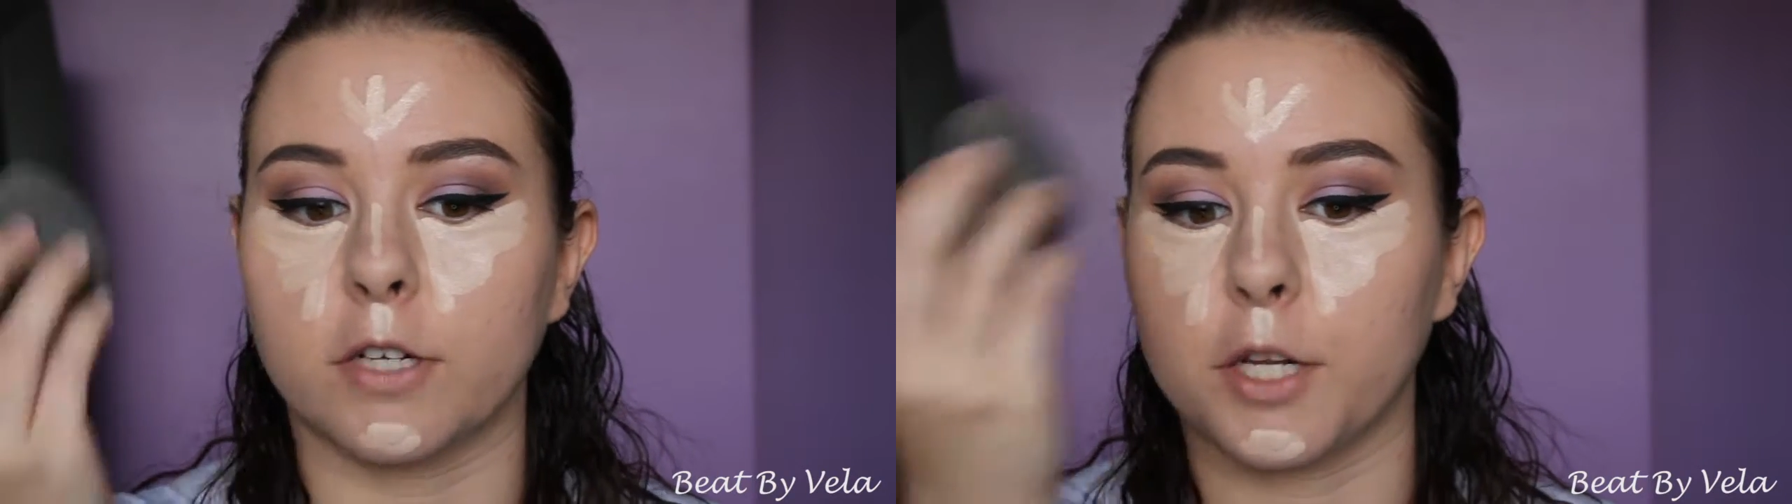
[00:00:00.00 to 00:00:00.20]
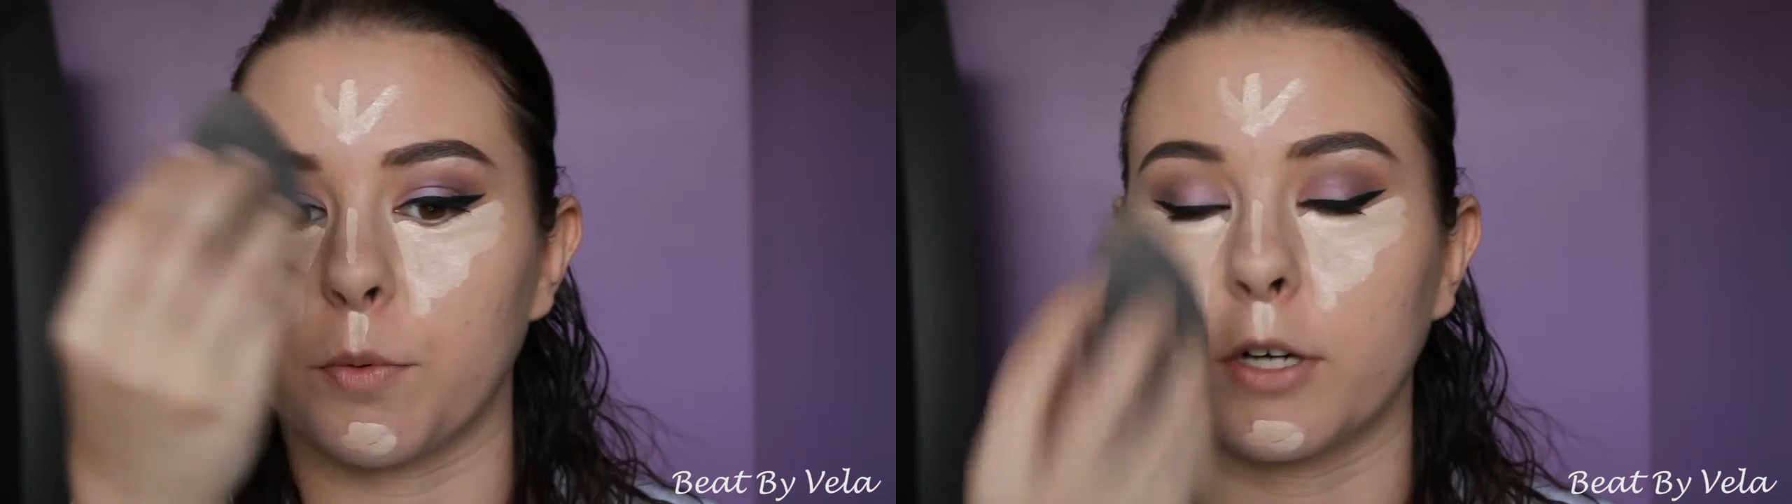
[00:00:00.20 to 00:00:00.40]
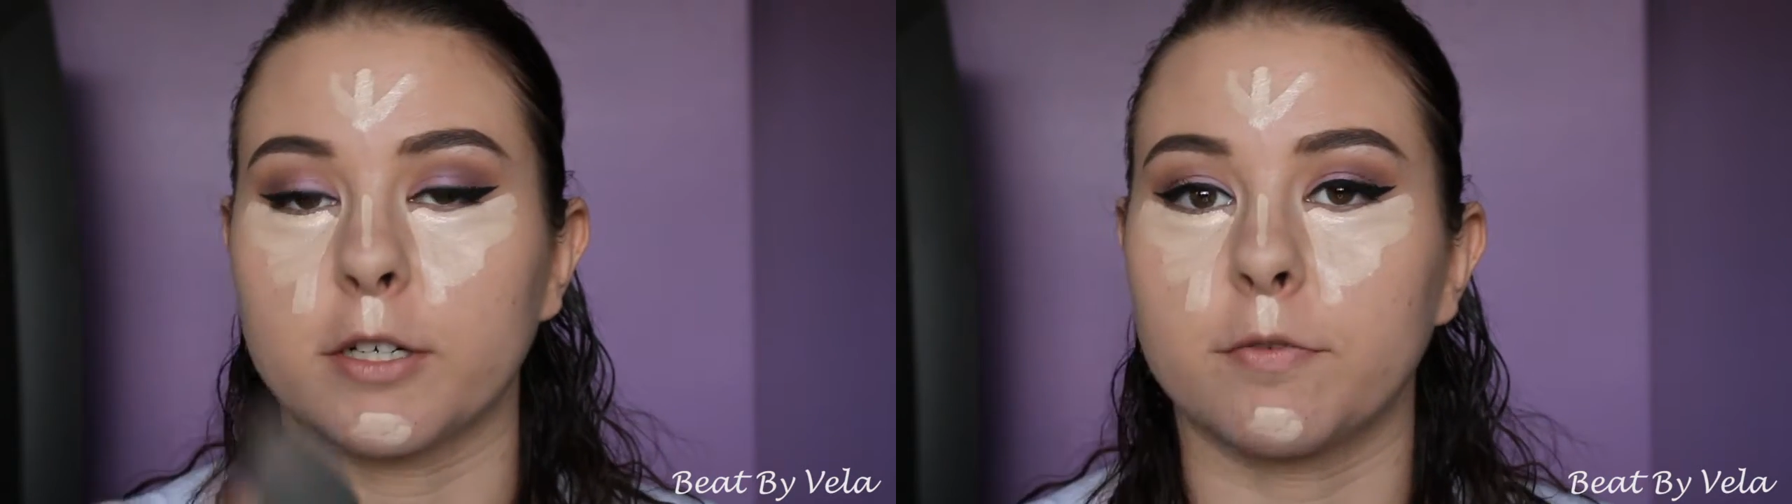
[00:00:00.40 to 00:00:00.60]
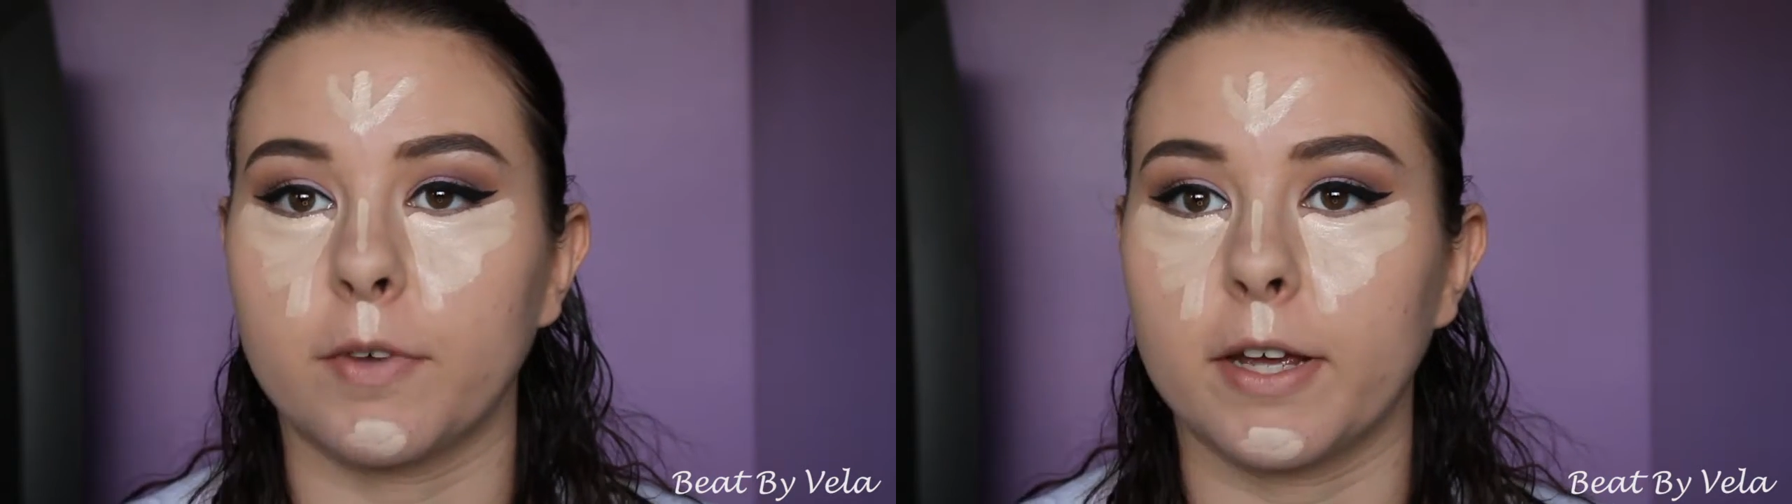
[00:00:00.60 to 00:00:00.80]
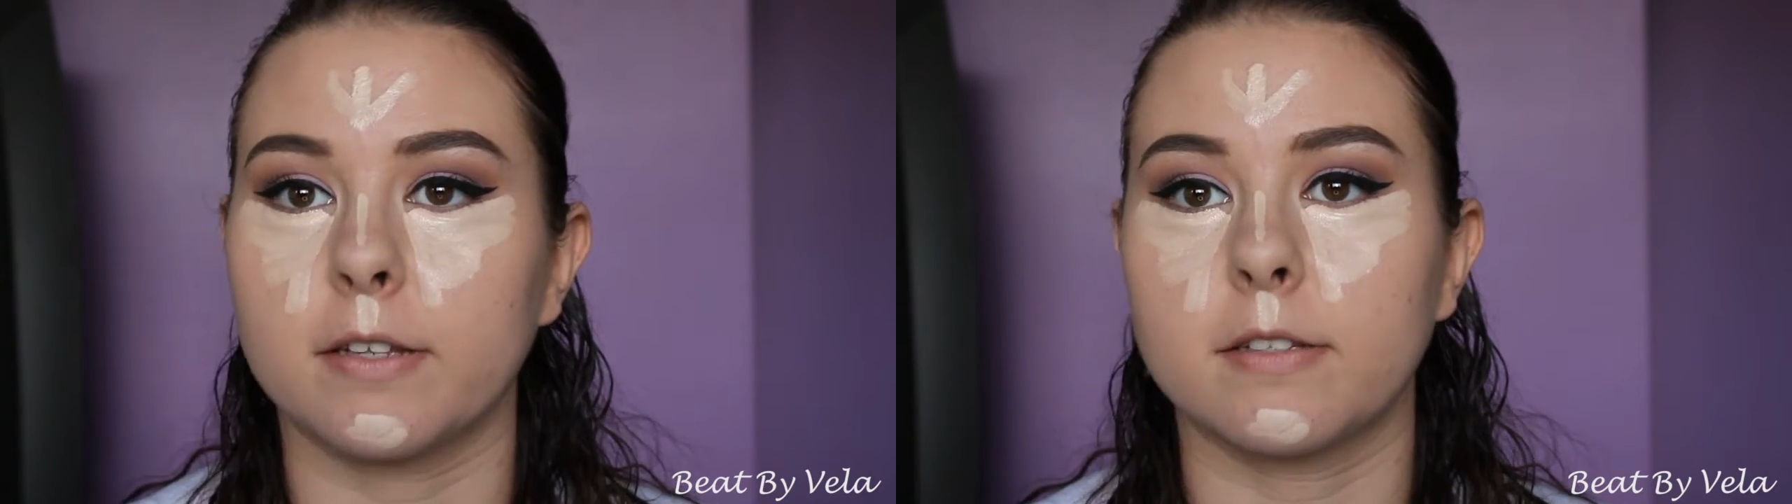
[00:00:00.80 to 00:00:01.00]
or anywhere on your
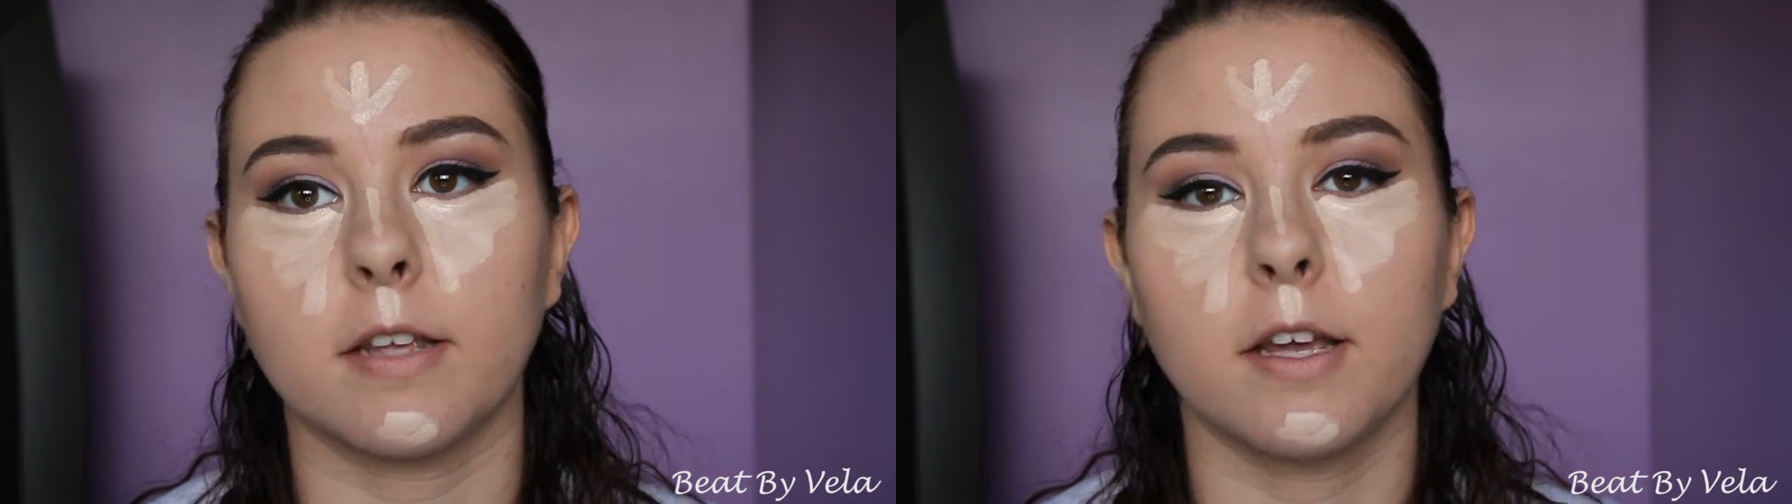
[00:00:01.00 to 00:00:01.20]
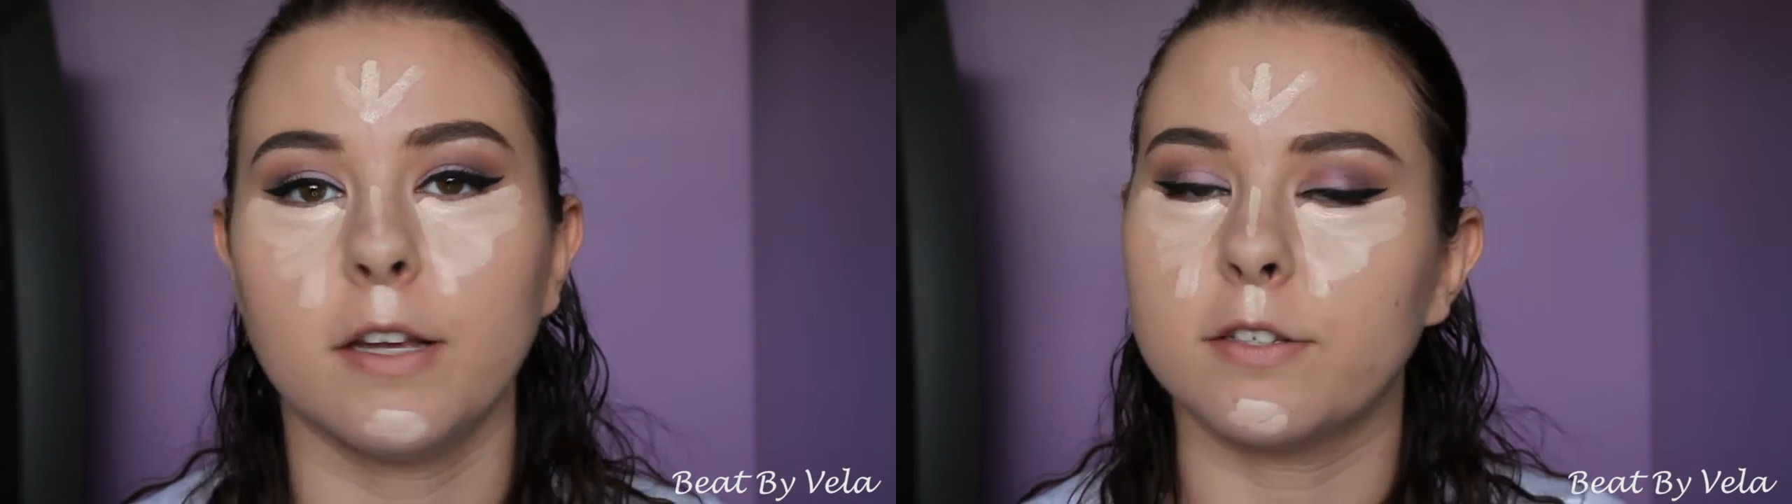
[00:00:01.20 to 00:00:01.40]
face.